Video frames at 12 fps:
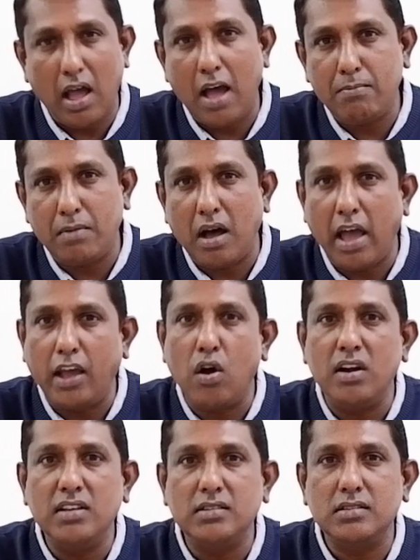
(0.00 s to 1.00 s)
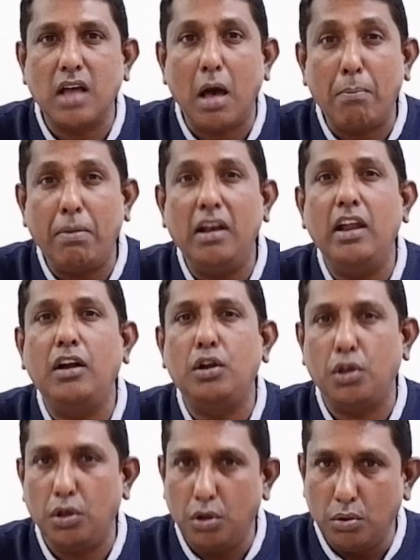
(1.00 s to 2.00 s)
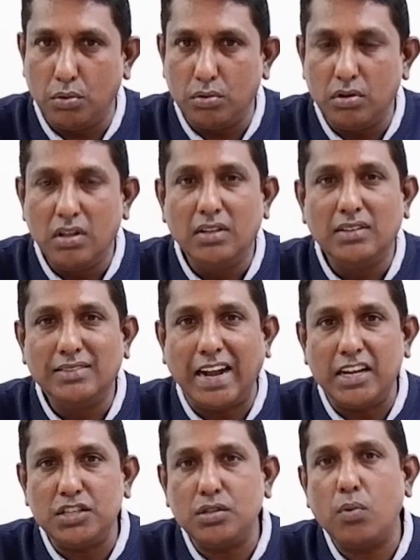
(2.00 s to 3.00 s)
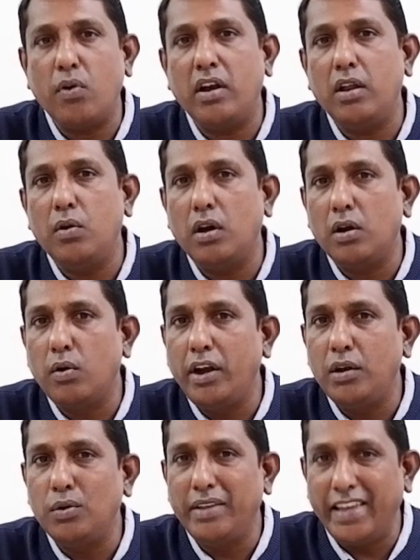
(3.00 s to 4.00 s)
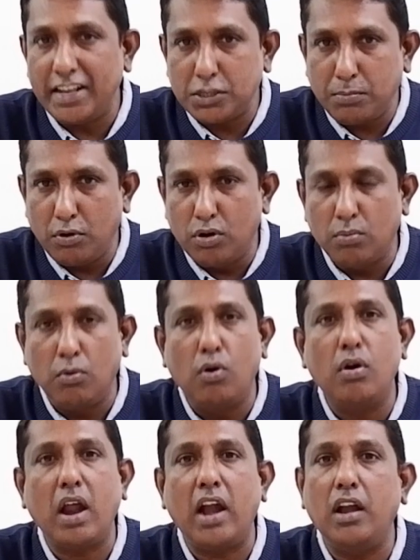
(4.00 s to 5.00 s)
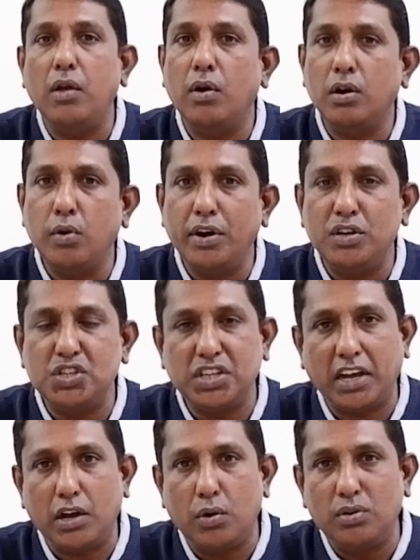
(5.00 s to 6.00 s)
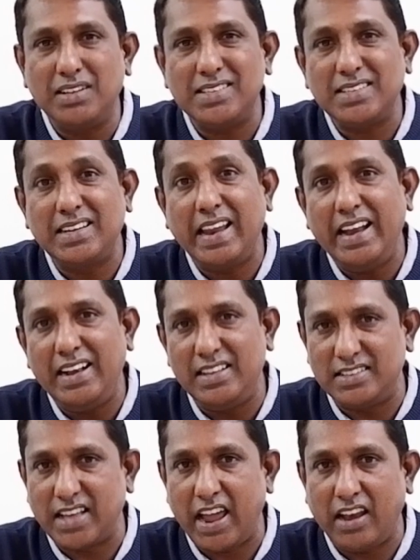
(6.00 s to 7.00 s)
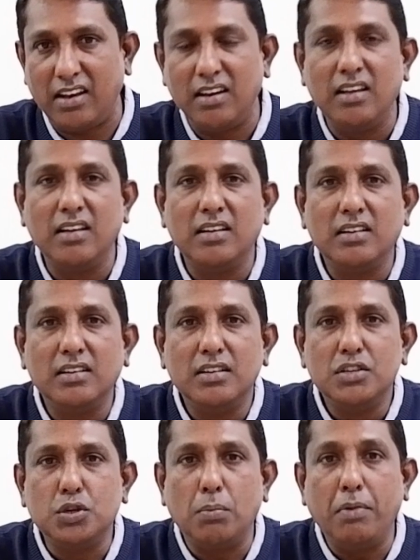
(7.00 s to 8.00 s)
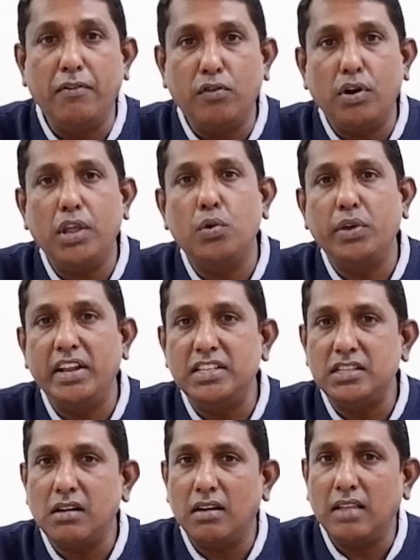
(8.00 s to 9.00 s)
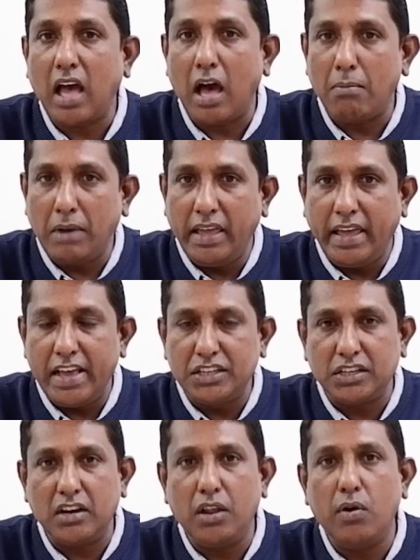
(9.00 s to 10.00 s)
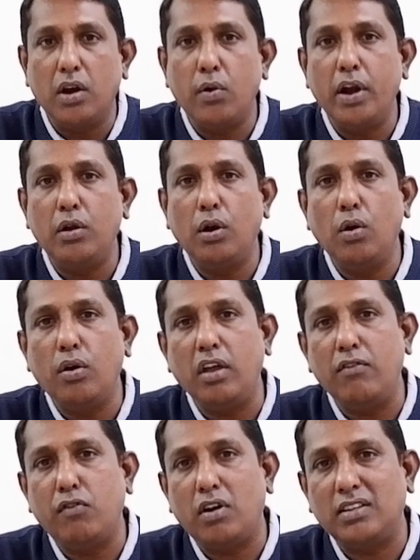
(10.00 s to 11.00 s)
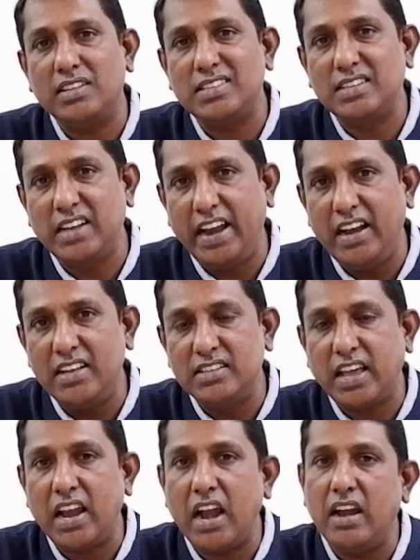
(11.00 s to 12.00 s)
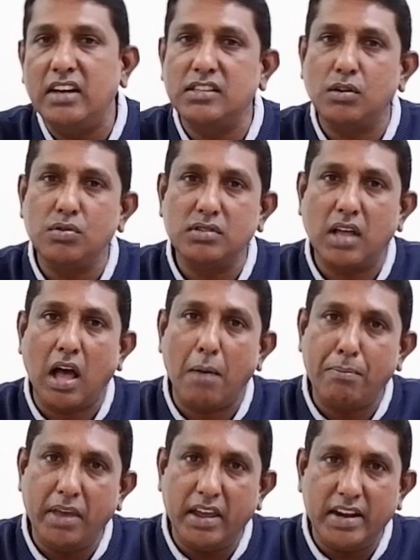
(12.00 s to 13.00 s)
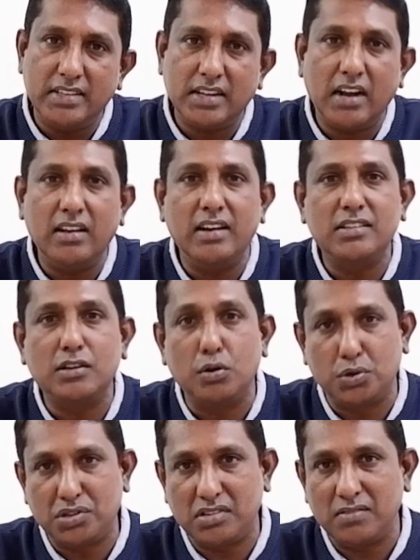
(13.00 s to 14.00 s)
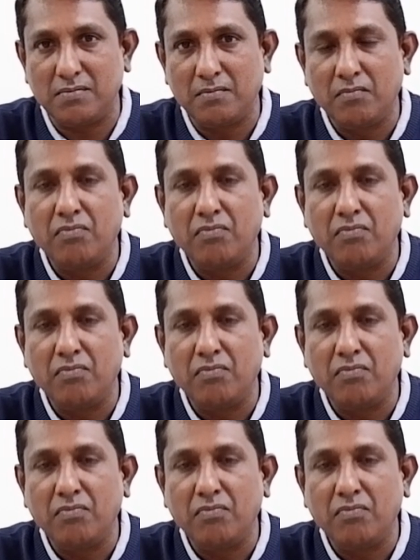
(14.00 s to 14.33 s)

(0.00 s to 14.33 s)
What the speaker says: app icon is appealing to you, that is the one you are going to explore more and you are going to check out the screen design. So before you install the application, you are going to looking for the screen design and its looks, appearance and its looks.